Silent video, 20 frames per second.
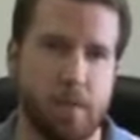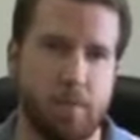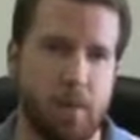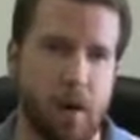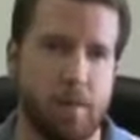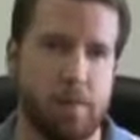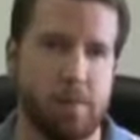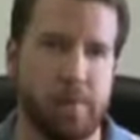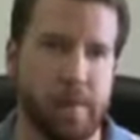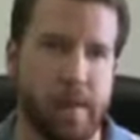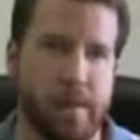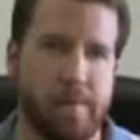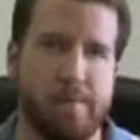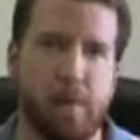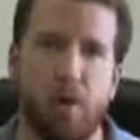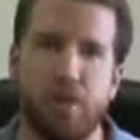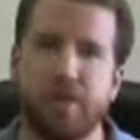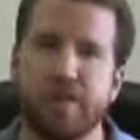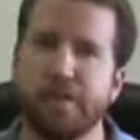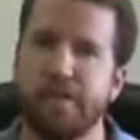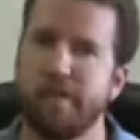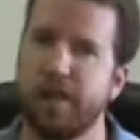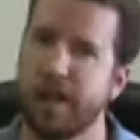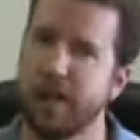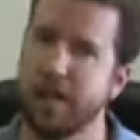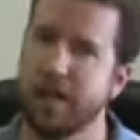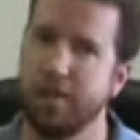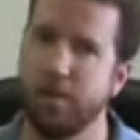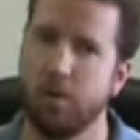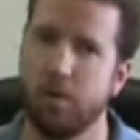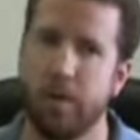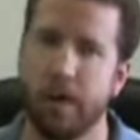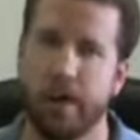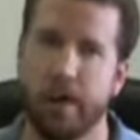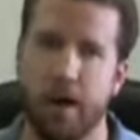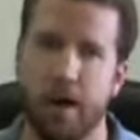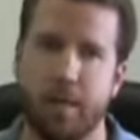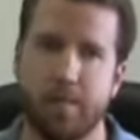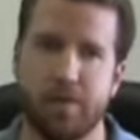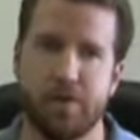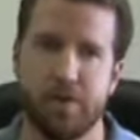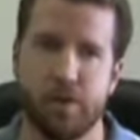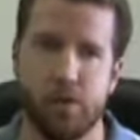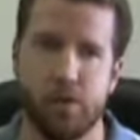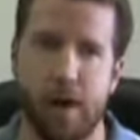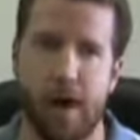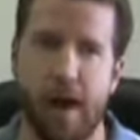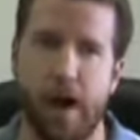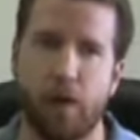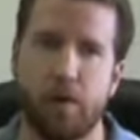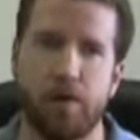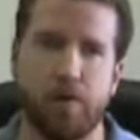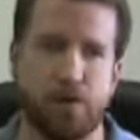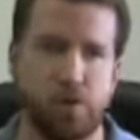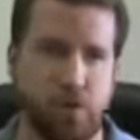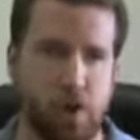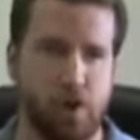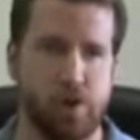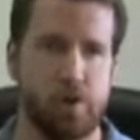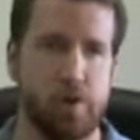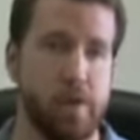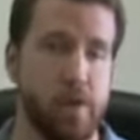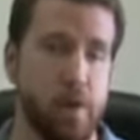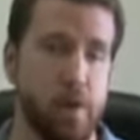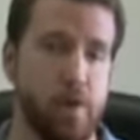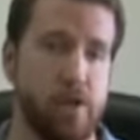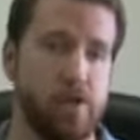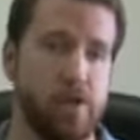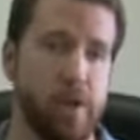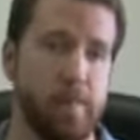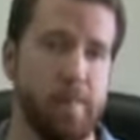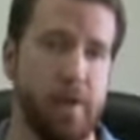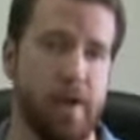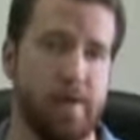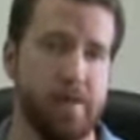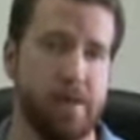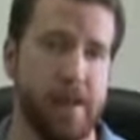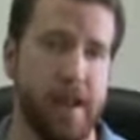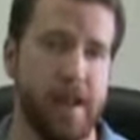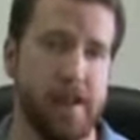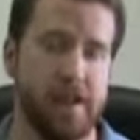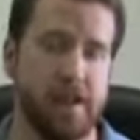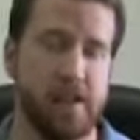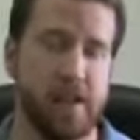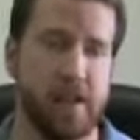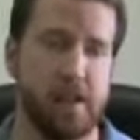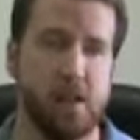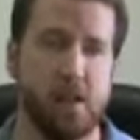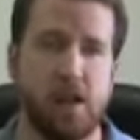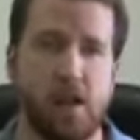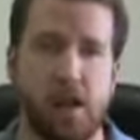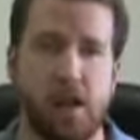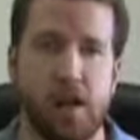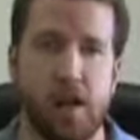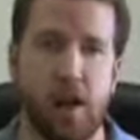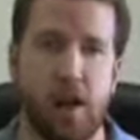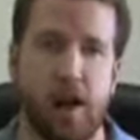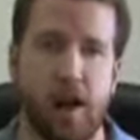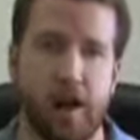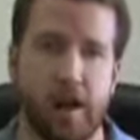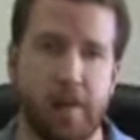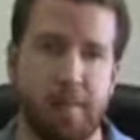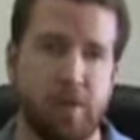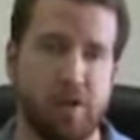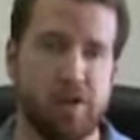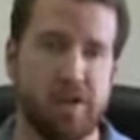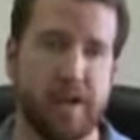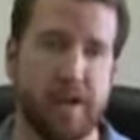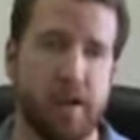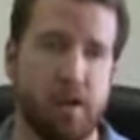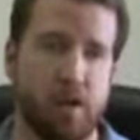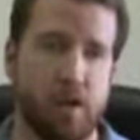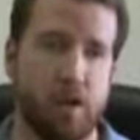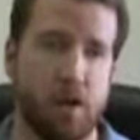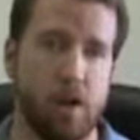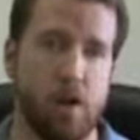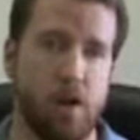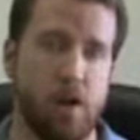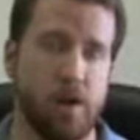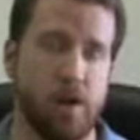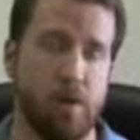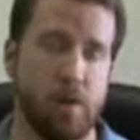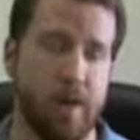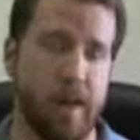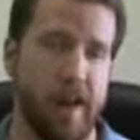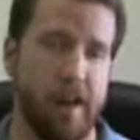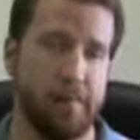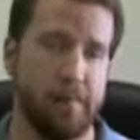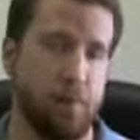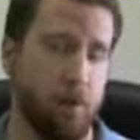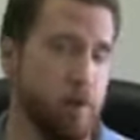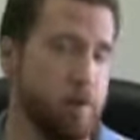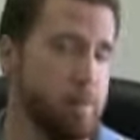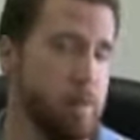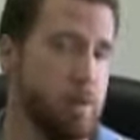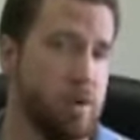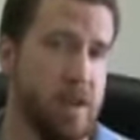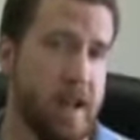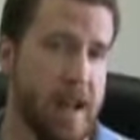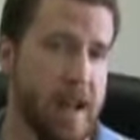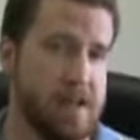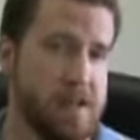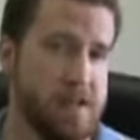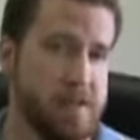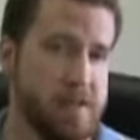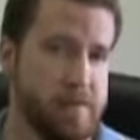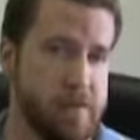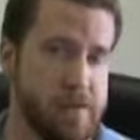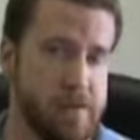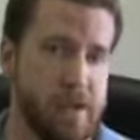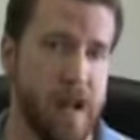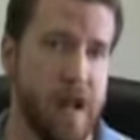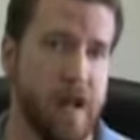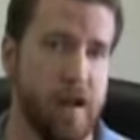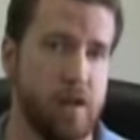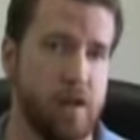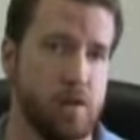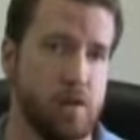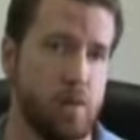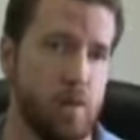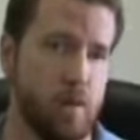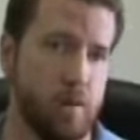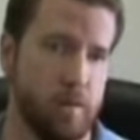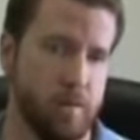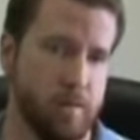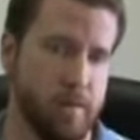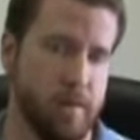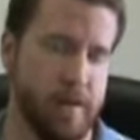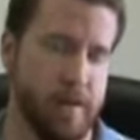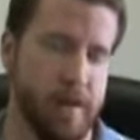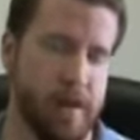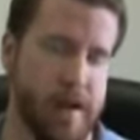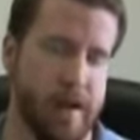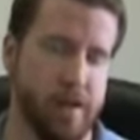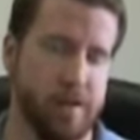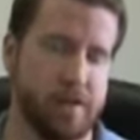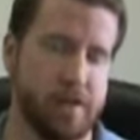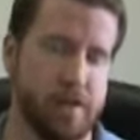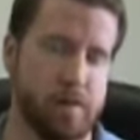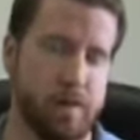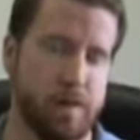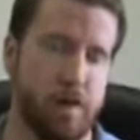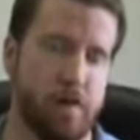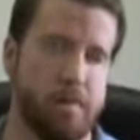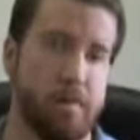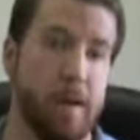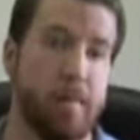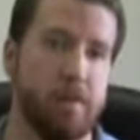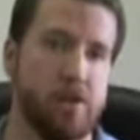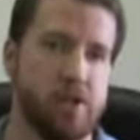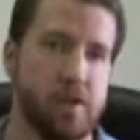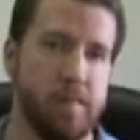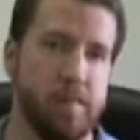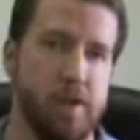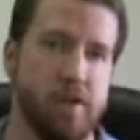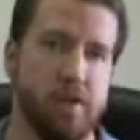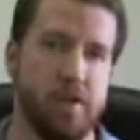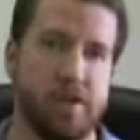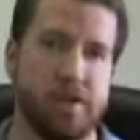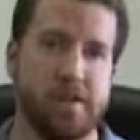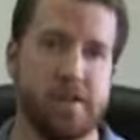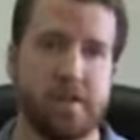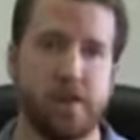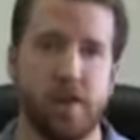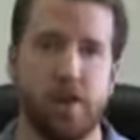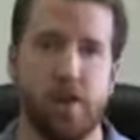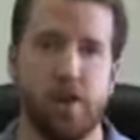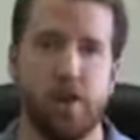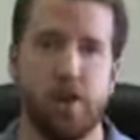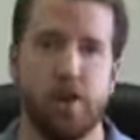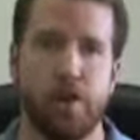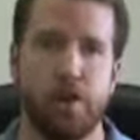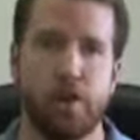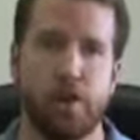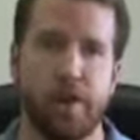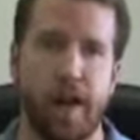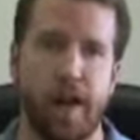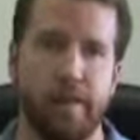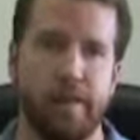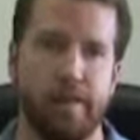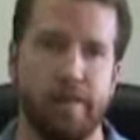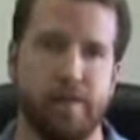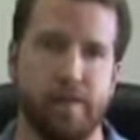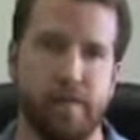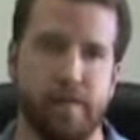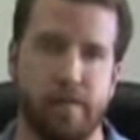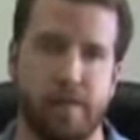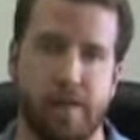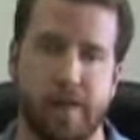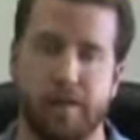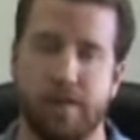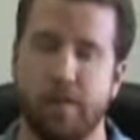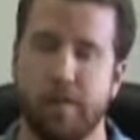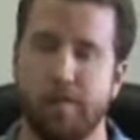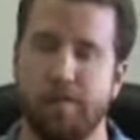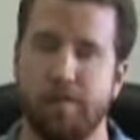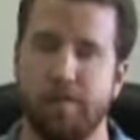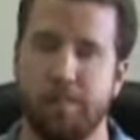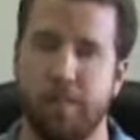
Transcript: are probably the most flexible when it comes to how you structure the ownership of the entity. In particular, you can have multiple classes of stock, or in LLCs we call them membership interests. You can have different